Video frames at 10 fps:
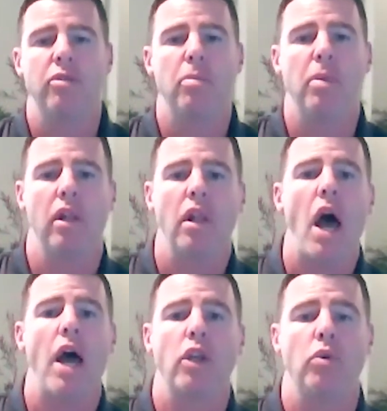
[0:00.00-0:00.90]
to be a
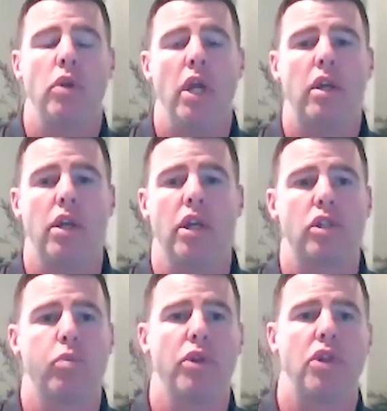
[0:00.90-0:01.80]
lot of
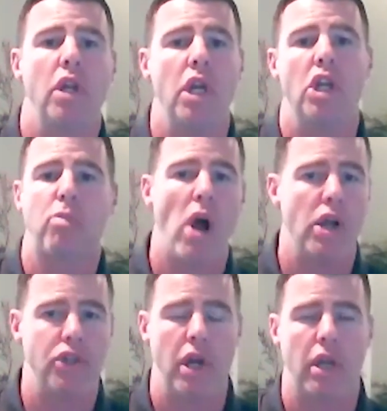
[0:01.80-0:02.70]
uniqueness within each
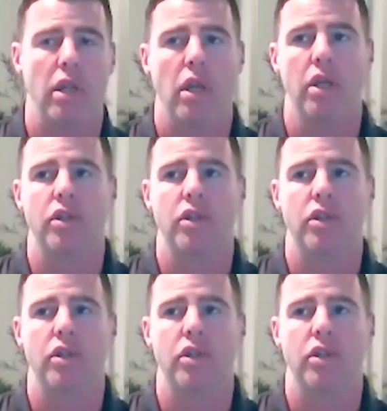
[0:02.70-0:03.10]
project. It